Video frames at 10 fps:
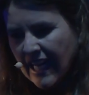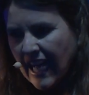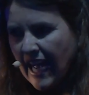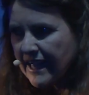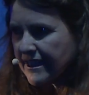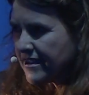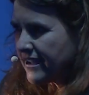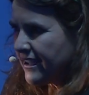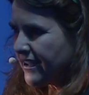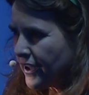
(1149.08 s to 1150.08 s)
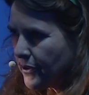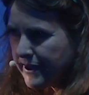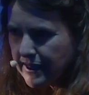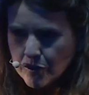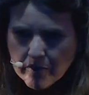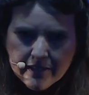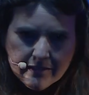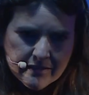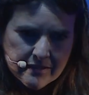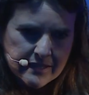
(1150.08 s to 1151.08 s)
and the guerrillas
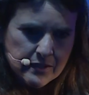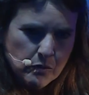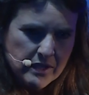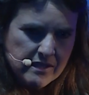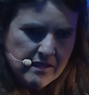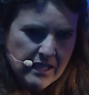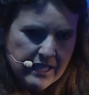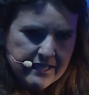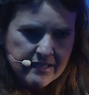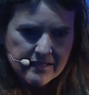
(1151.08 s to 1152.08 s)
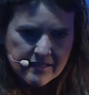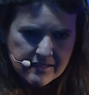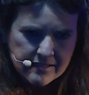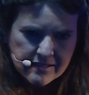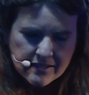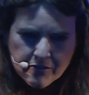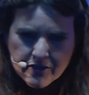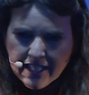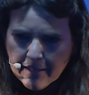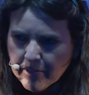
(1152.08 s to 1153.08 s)
were at one side of the
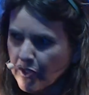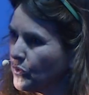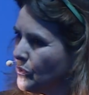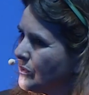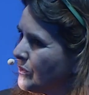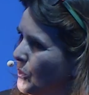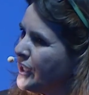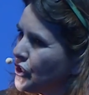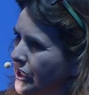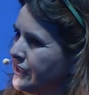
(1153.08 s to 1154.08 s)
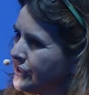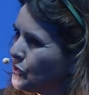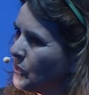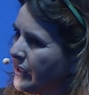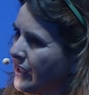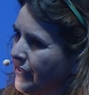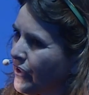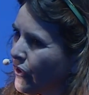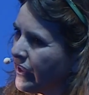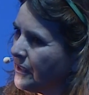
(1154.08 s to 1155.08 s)
table, and we journalists were at the
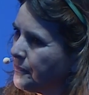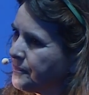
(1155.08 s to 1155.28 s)
other.